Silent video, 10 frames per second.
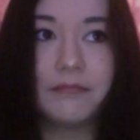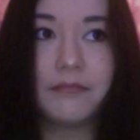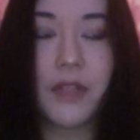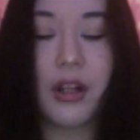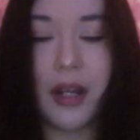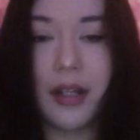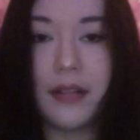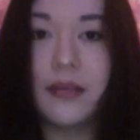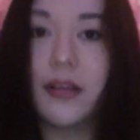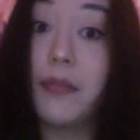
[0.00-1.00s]
alright,
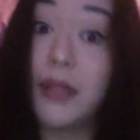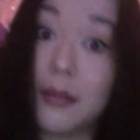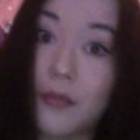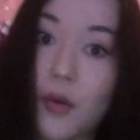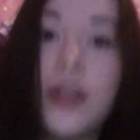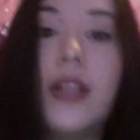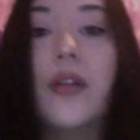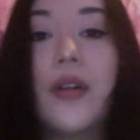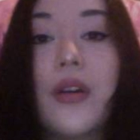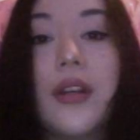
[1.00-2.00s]
I'll play more Ni
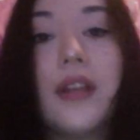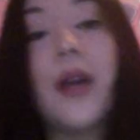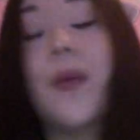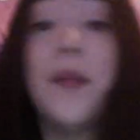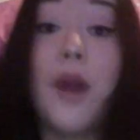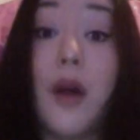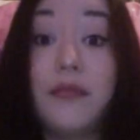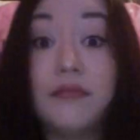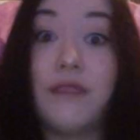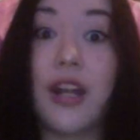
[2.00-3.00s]
No Kuni, that way I'm not
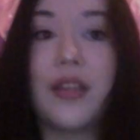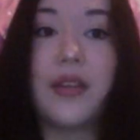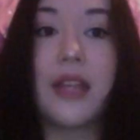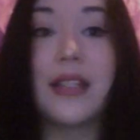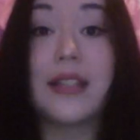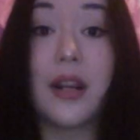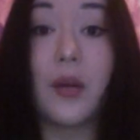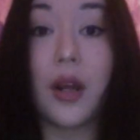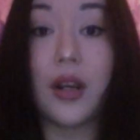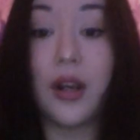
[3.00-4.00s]
running through the internet
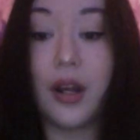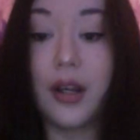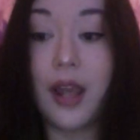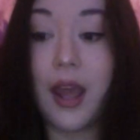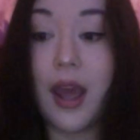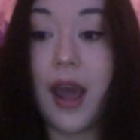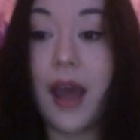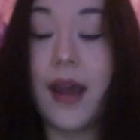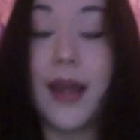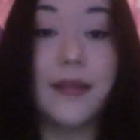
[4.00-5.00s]
or whatnot.
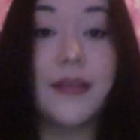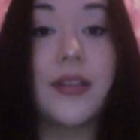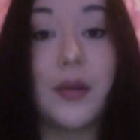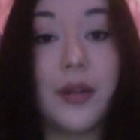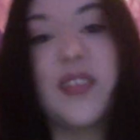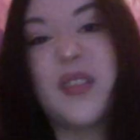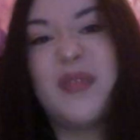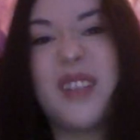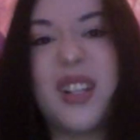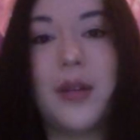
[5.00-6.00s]
And so it gives
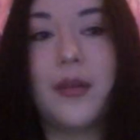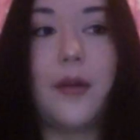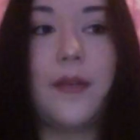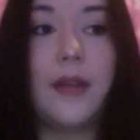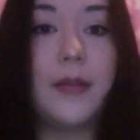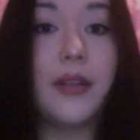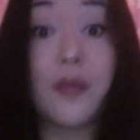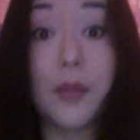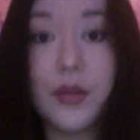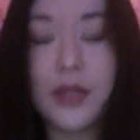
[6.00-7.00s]
it, a little bit
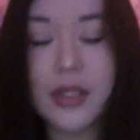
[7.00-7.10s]
of a boost.